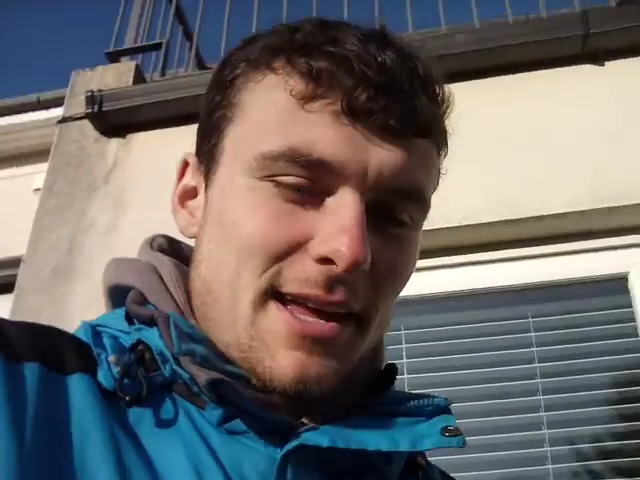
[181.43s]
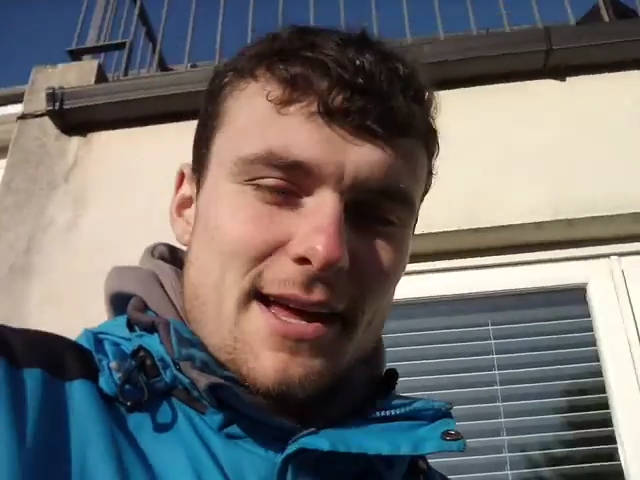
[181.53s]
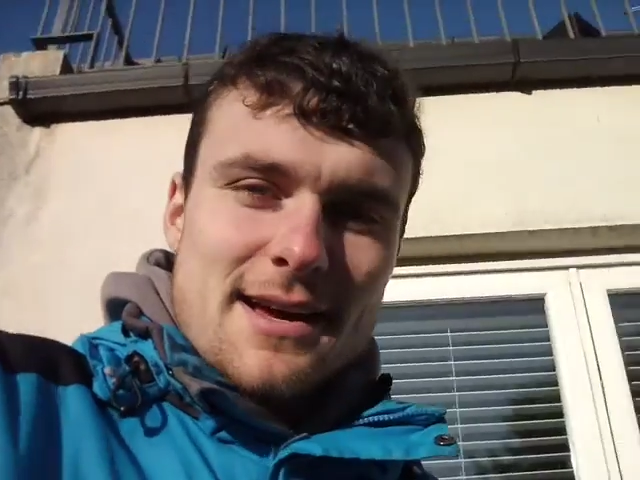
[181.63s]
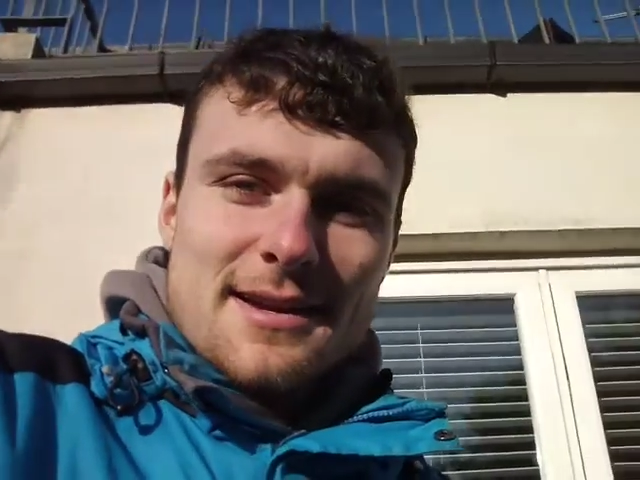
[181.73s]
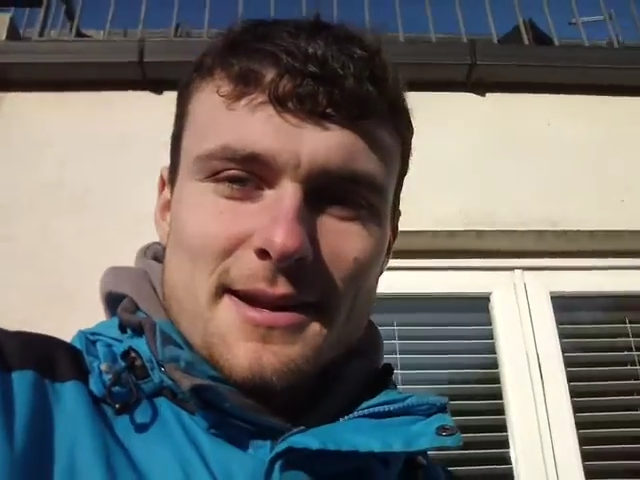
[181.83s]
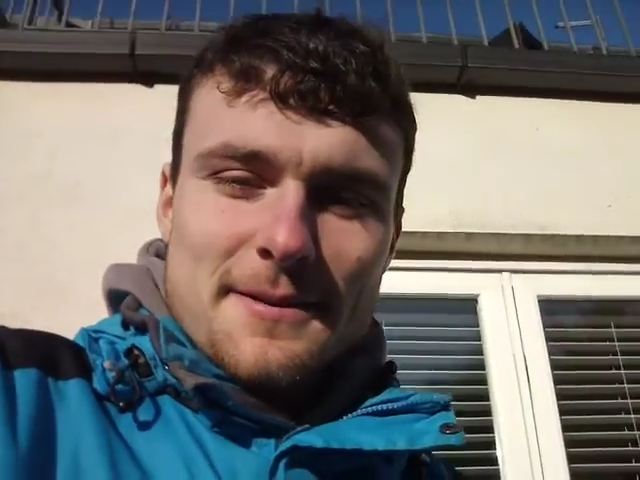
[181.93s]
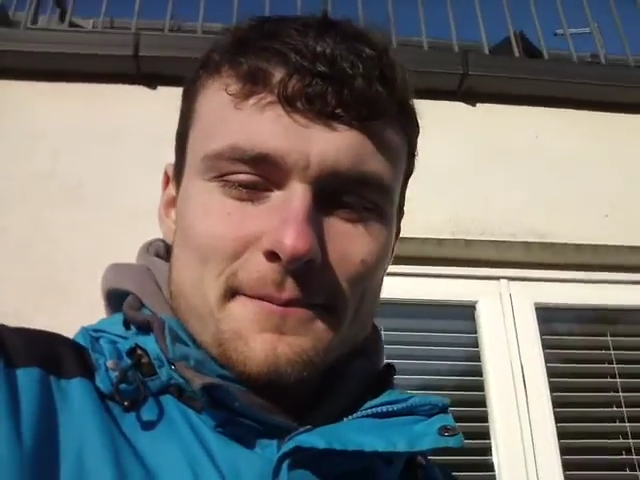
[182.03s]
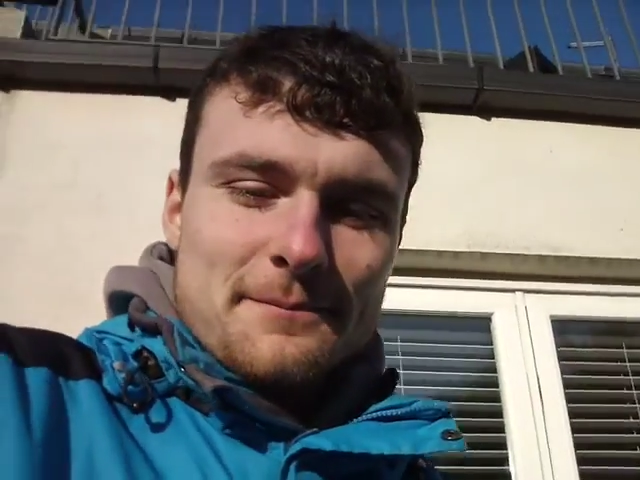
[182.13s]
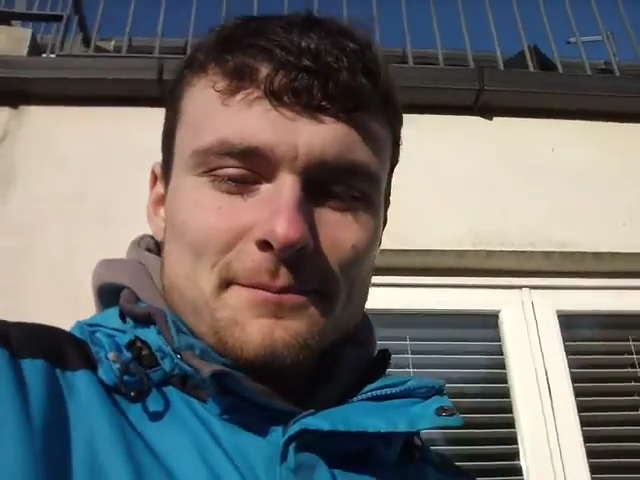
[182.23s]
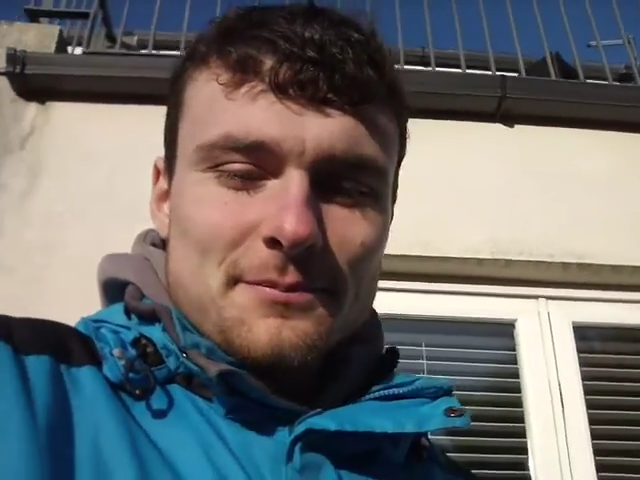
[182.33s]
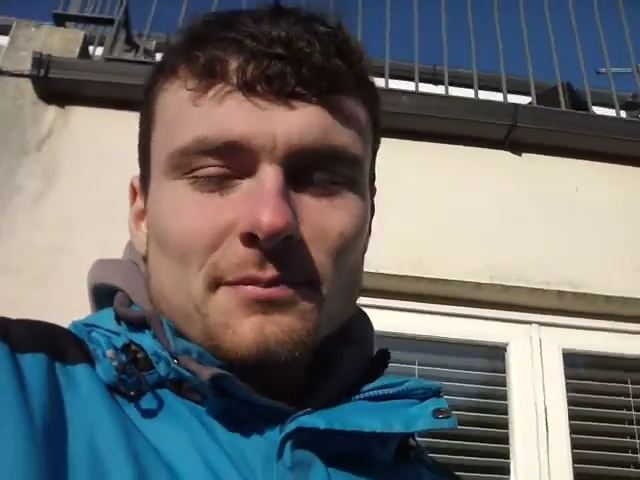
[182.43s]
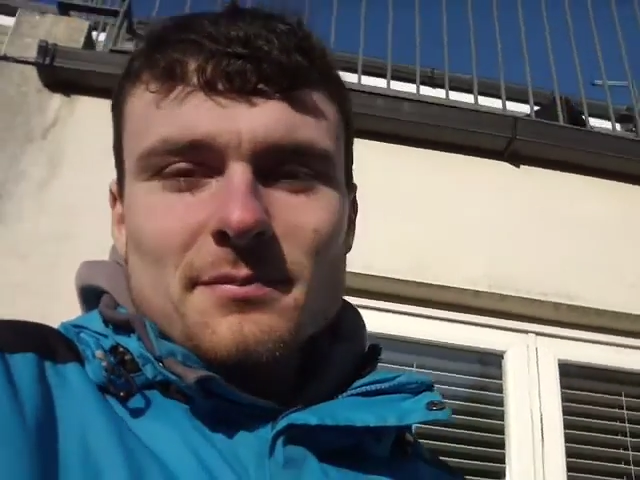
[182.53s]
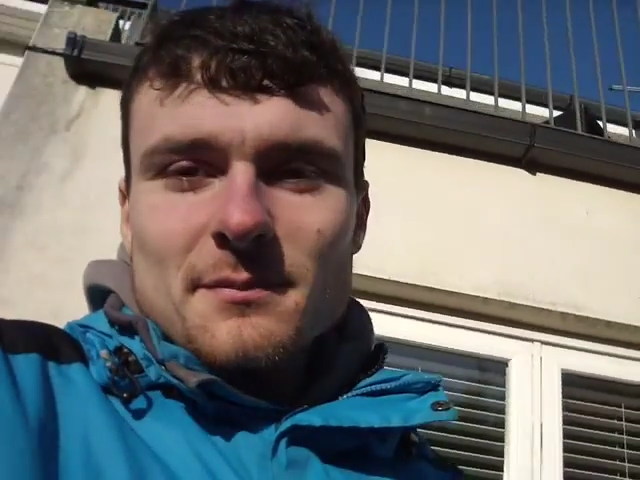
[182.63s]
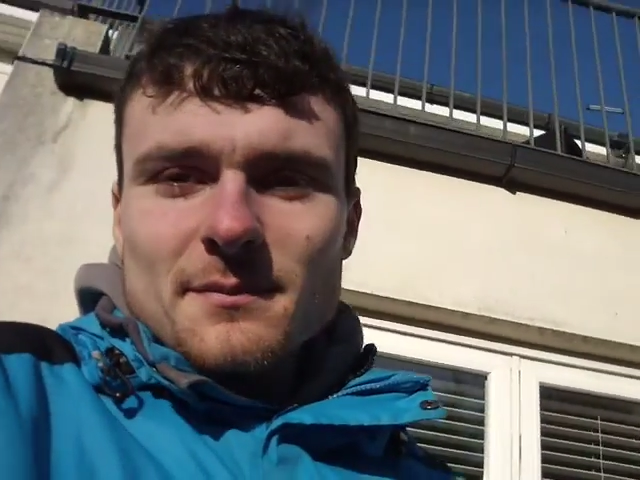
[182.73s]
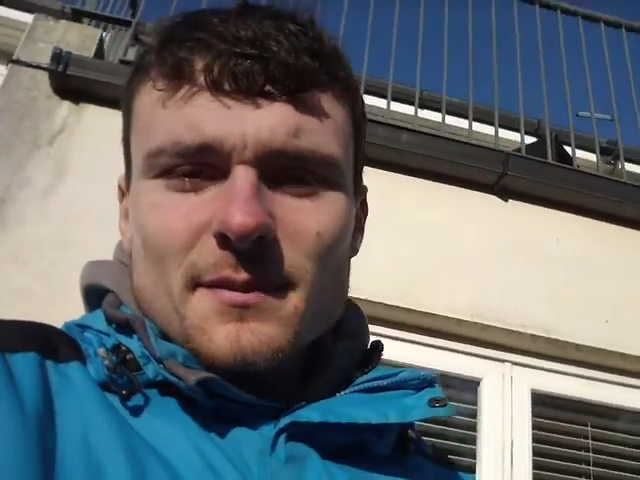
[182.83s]
I mean?
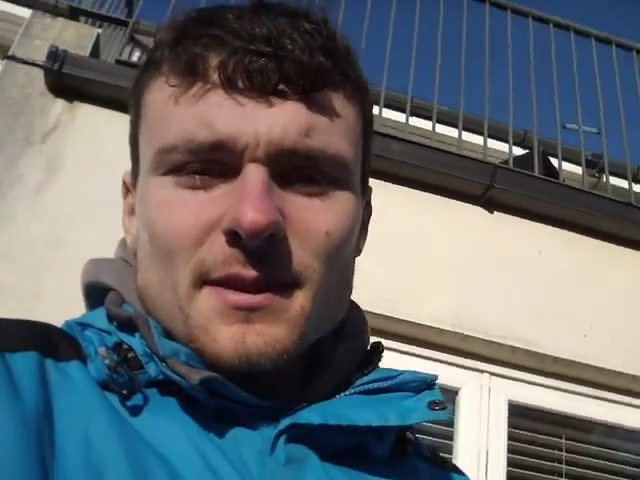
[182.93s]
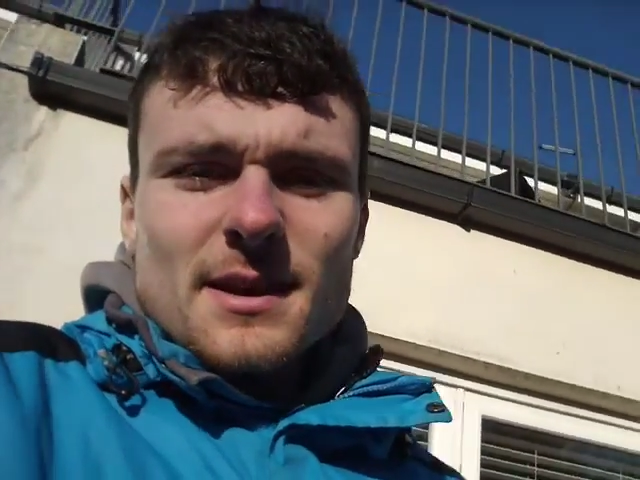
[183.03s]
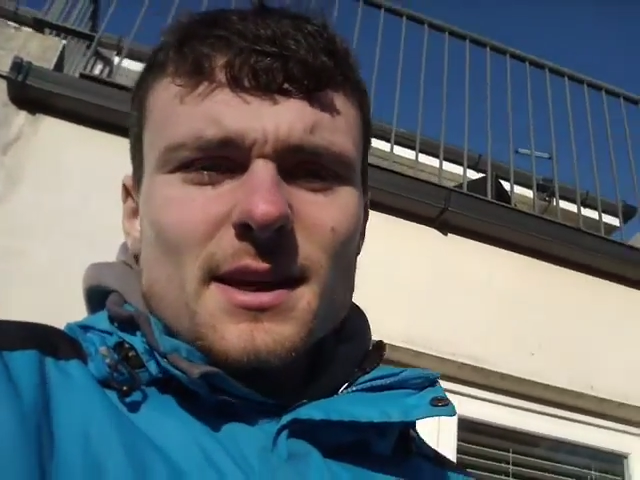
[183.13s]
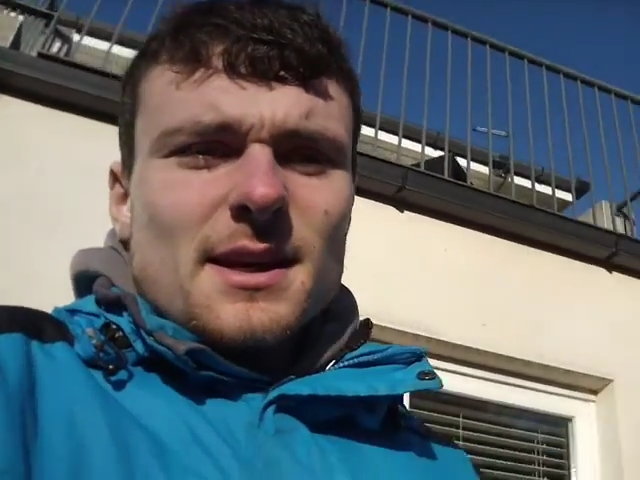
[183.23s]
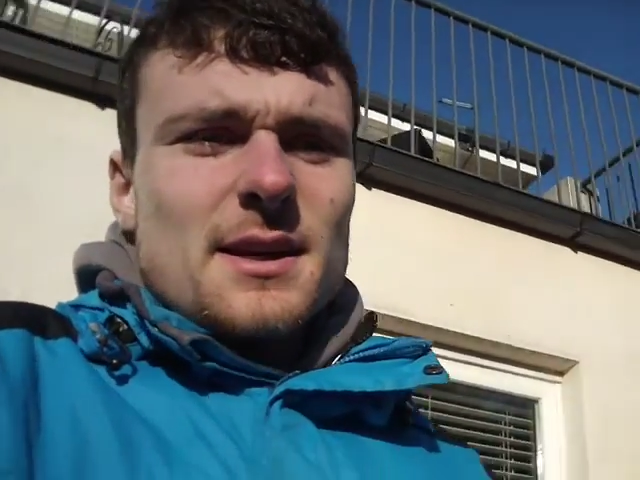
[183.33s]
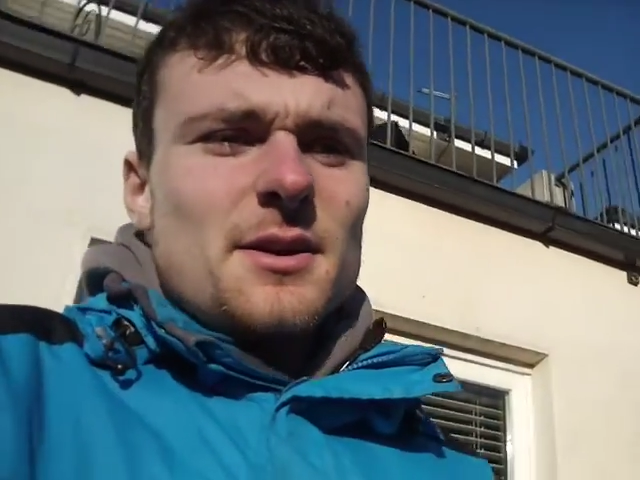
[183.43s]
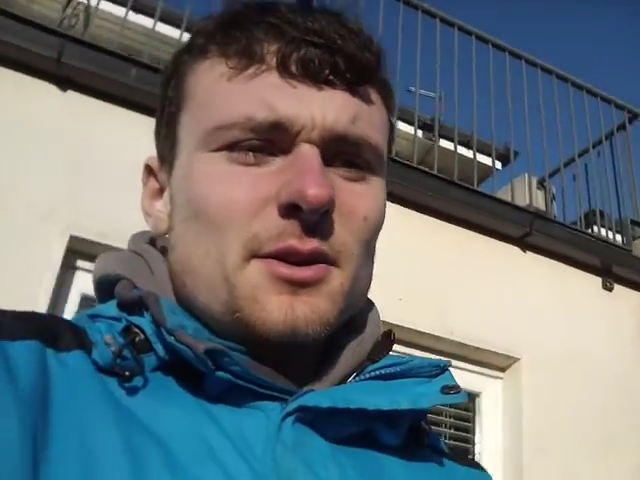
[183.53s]
And